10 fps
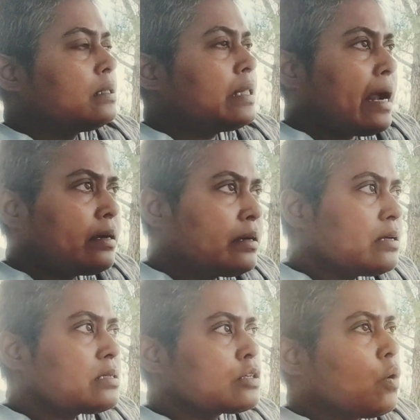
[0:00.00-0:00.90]
that
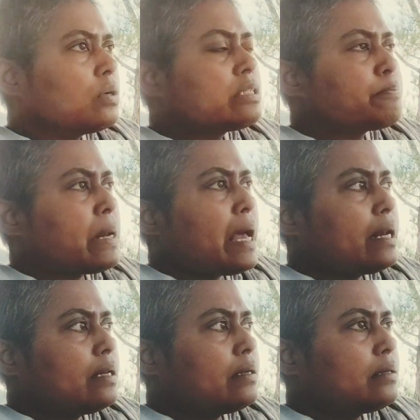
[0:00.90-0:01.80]
is god's
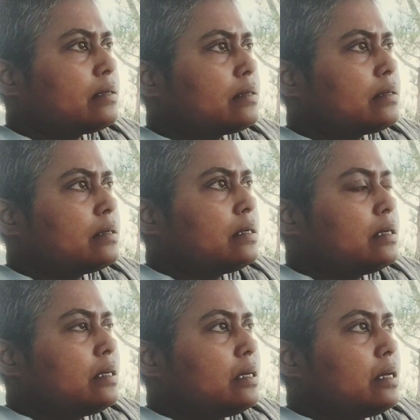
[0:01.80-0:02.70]
plan
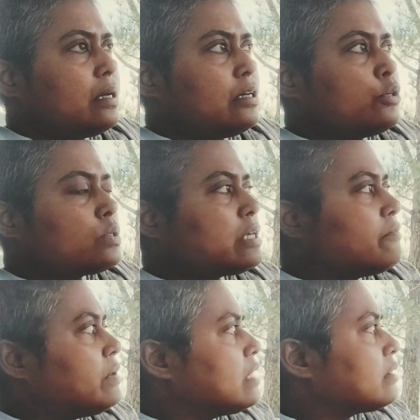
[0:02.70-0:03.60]
you
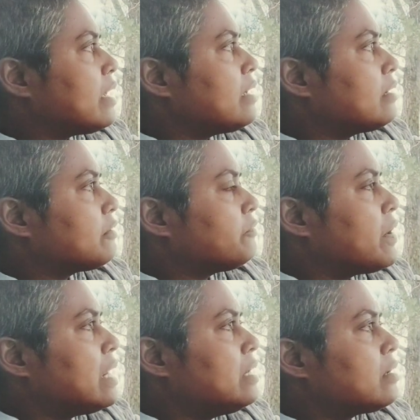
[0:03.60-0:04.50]
see we think
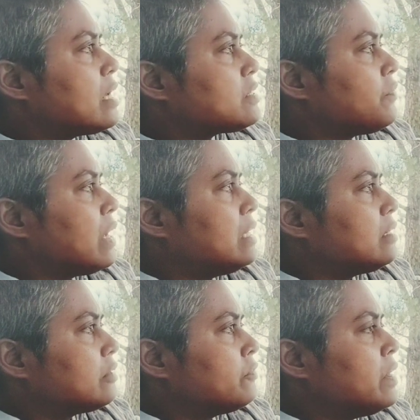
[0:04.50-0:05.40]
failure as
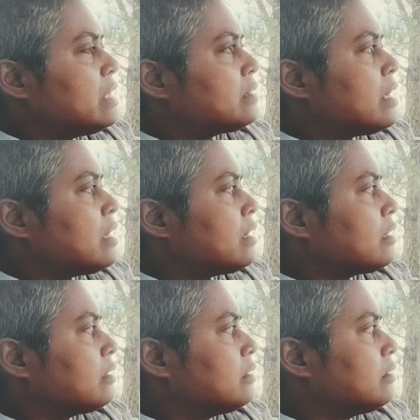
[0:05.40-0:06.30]
failure we
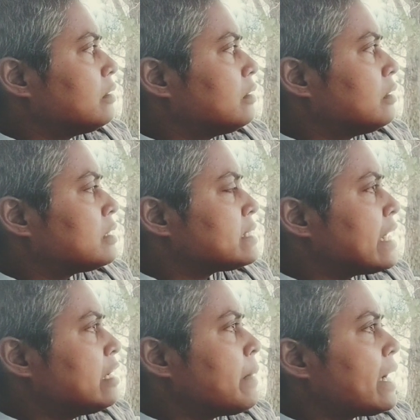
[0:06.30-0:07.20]
think a
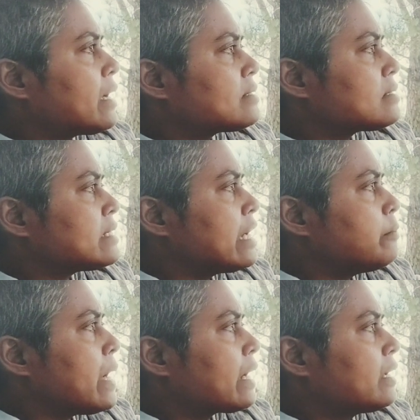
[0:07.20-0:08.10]
setback as a
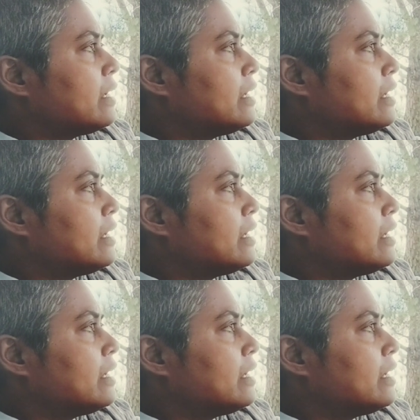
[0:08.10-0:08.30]
setback